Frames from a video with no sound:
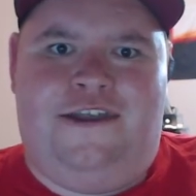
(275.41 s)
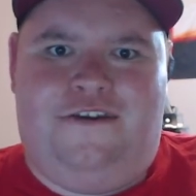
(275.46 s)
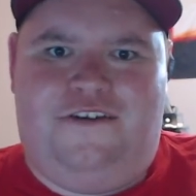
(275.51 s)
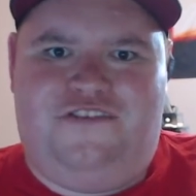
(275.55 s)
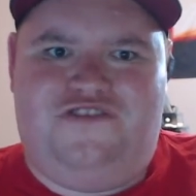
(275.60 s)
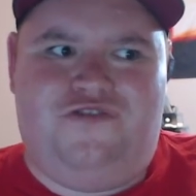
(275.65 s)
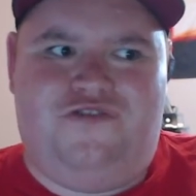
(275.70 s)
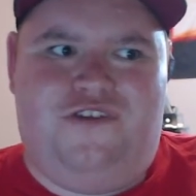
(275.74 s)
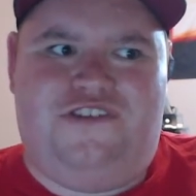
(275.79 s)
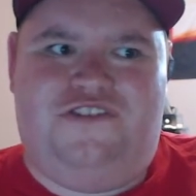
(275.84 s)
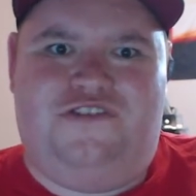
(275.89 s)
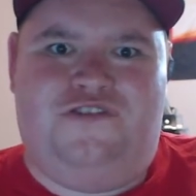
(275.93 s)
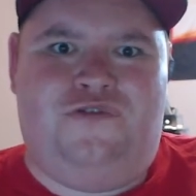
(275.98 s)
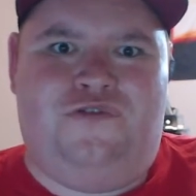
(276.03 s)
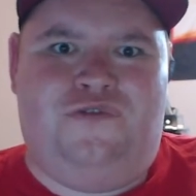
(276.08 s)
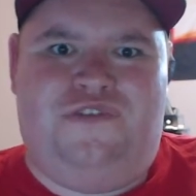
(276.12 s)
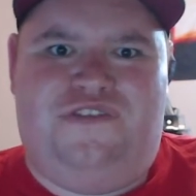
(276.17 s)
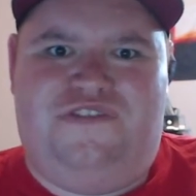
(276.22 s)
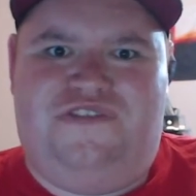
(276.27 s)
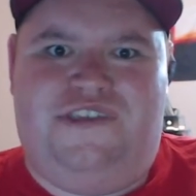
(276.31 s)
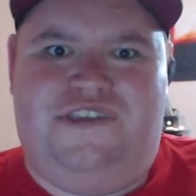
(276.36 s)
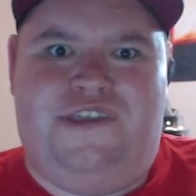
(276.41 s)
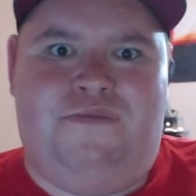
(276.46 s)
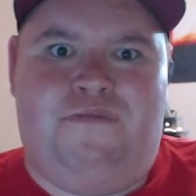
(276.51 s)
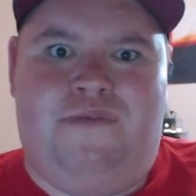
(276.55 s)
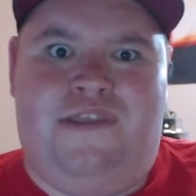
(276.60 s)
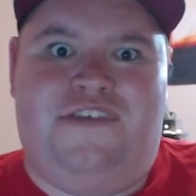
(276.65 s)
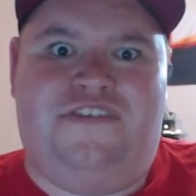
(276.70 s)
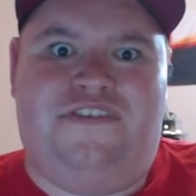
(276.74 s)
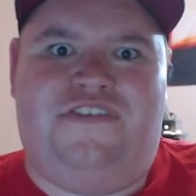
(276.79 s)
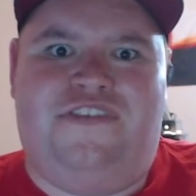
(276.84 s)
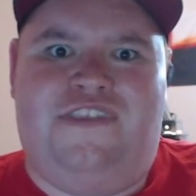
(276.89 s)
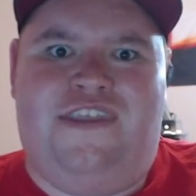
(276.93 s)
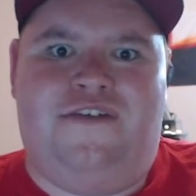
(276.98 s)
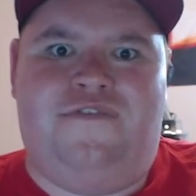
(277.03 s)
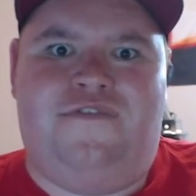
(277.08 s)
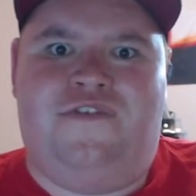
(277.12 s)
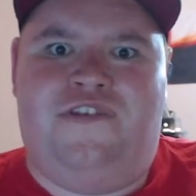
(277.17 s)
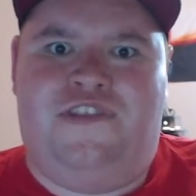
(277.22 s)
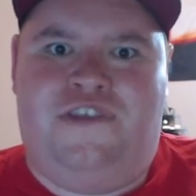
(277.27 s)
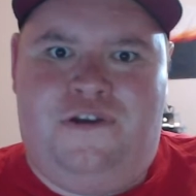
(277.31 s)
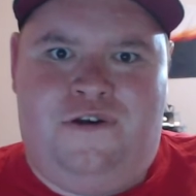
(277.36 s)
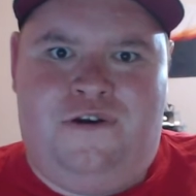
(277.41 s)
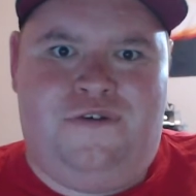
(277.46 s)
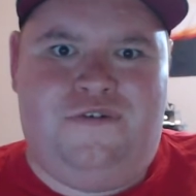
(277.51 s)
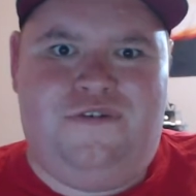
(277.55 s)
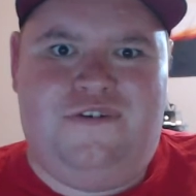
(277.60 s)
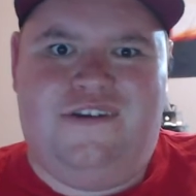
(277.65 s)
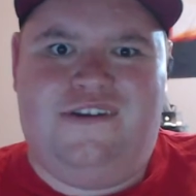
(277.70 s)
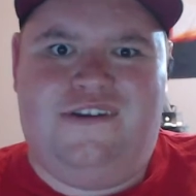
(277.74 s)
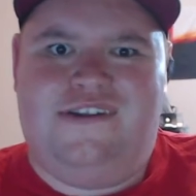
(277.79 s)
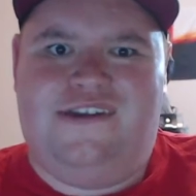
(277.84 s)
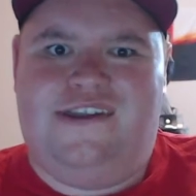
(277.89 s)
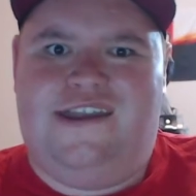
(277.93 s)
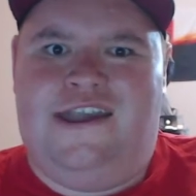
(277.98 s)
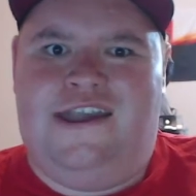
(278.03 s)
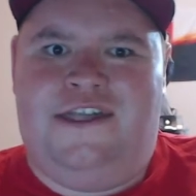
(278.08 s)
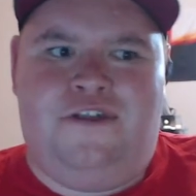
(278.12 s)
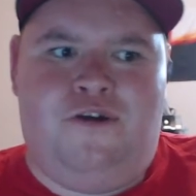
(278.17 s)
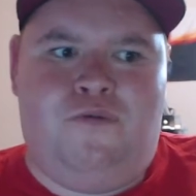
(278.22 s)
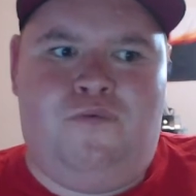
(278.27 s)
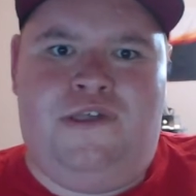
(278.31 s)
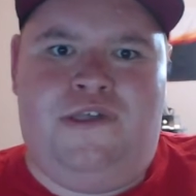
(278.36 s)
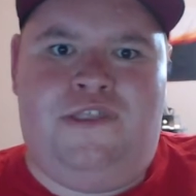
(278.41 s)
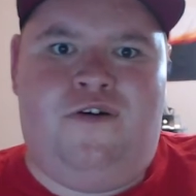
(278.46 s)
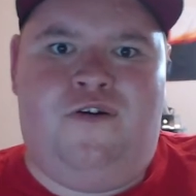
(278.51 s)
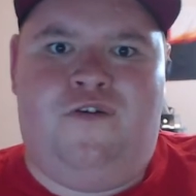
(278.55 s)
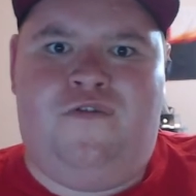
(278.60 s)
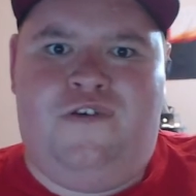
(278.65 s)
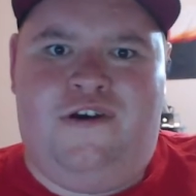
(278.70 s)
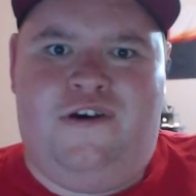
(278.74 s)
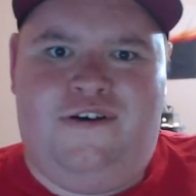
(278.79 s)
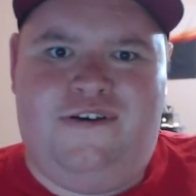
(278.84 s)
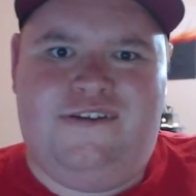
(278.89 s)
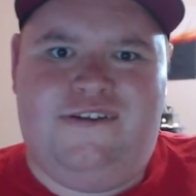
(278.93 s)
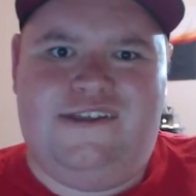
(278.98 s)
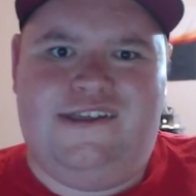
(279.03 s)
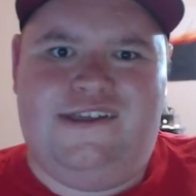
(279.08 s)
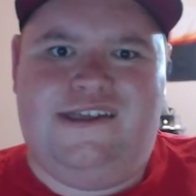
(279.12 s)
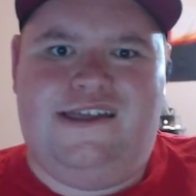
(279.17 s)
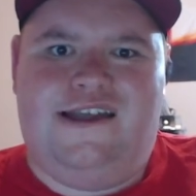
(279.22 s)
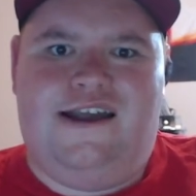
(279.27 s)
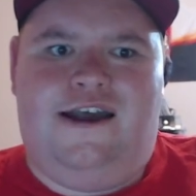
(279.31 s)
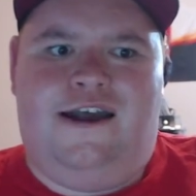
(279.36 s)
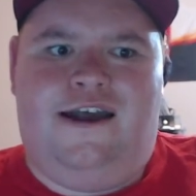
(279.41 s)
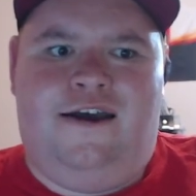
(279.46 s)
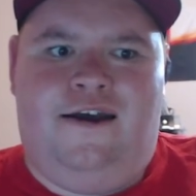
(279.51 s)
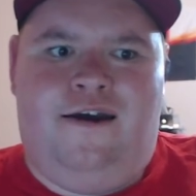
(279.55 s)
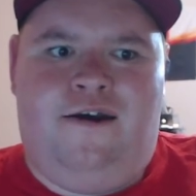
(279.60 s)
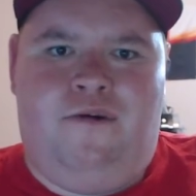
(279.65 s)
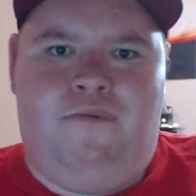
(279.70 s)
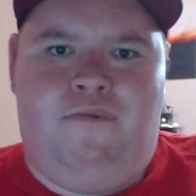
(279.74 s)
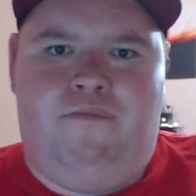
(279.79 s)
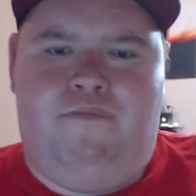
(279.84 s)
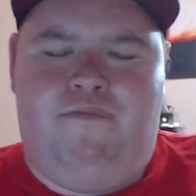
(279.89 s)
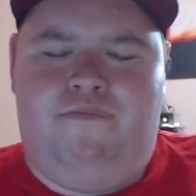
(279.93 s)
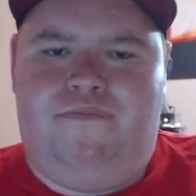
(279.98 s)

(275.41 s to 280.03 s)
I tried to do it in 10 minutes in that video, and I went over.